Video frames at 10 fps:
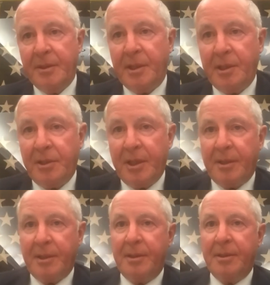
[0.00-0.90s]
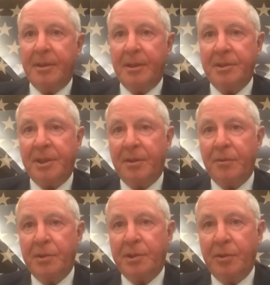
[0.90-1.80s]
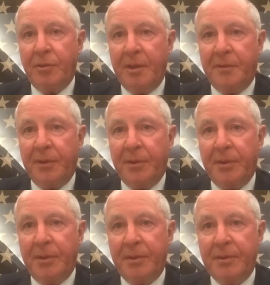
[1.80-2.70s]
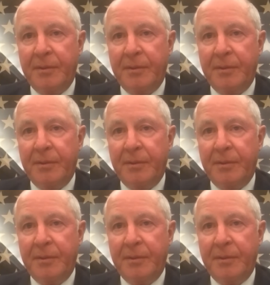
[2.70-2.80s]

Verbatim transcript: Thank you, Kathleen. Uh, Senator, we're so grateful